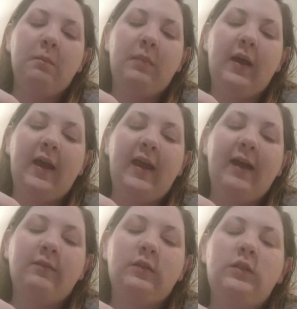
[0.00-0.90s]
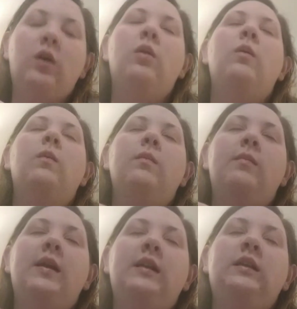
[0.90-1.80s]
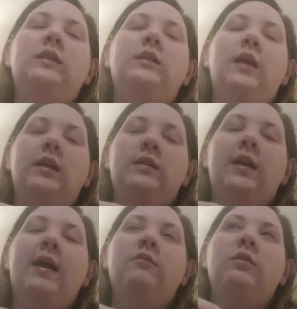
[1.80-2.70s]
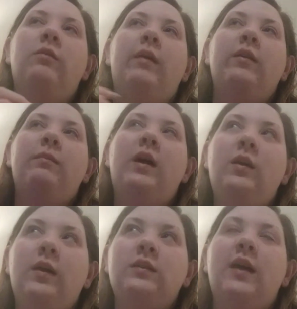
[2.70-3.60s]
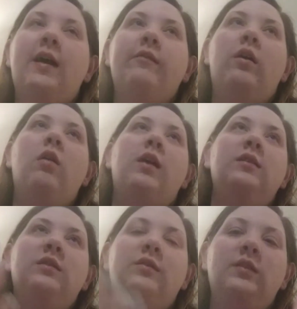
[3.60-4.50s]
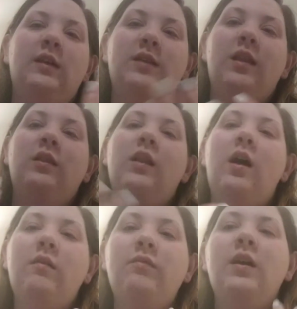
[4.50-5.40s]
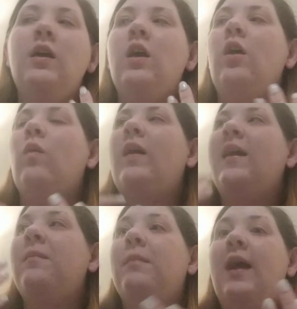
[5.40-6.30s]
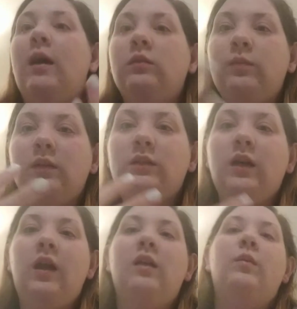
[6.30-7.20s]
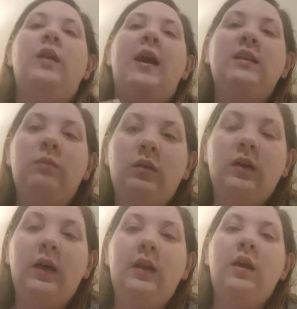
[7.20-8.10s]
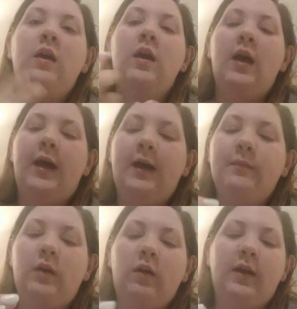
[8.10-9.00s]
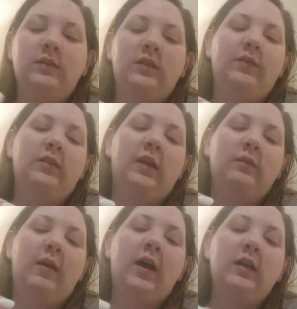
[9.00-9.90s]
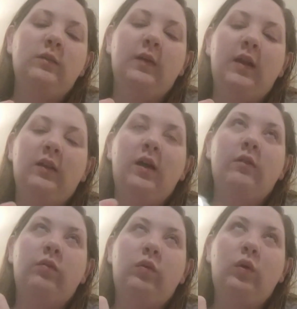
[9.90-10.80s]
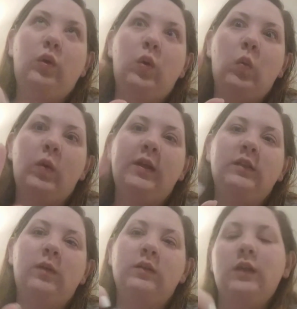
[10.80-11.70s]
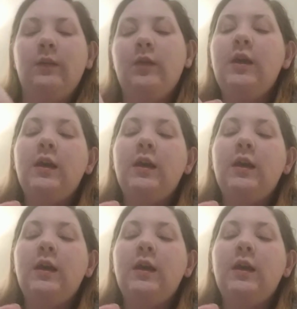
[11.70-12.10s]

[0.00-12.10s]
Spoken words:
But I have so many scents. I have some from Bath & Body Works. I have all kinds of different things. I love when my house smells good. I love when I smell good. All kinds of different things. My husband, I love when he smells good.